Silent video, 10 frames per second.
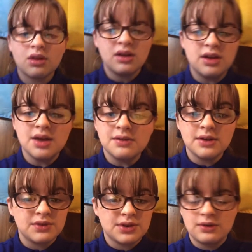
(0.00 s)
Even if
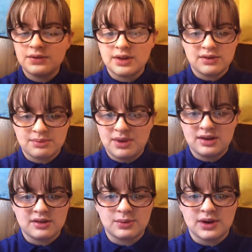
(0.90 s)
you don't think there's been
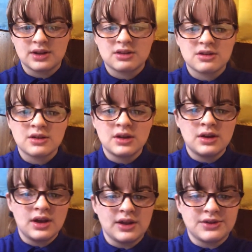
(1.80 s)
a switch,
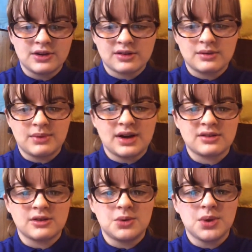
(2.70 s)
it doesn't
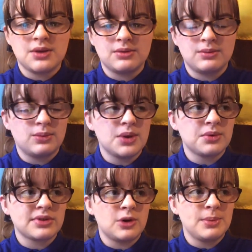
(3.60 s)
matter. We will
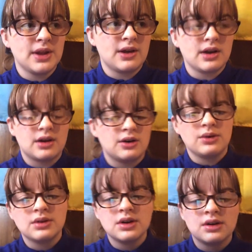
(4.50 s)
still be like,
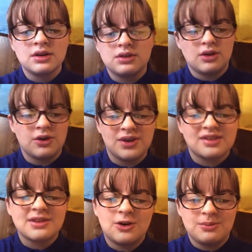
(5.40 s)
oh, no, it's
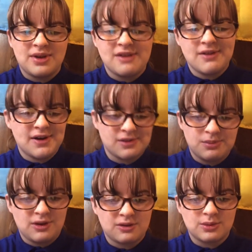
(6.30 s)
still me, there hasn't
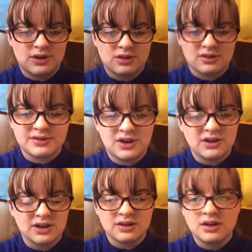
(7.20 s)
been a switch, it's
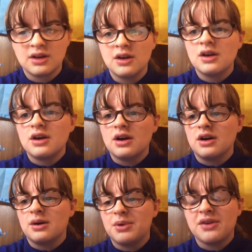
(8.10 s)
fine.
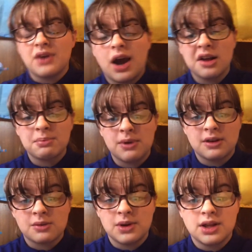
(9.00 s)
But if there has been a
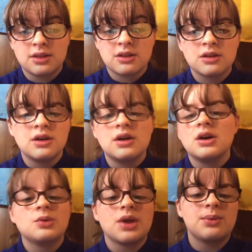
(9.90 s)
switch,
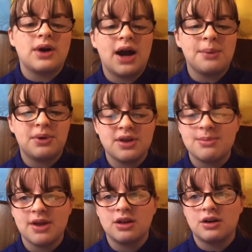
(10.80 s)
we will happily
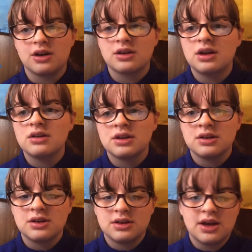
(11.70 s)
be like,
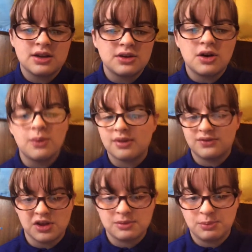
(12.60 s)
yeah, it's
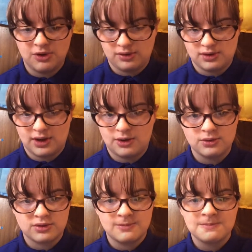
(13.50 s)
this person out.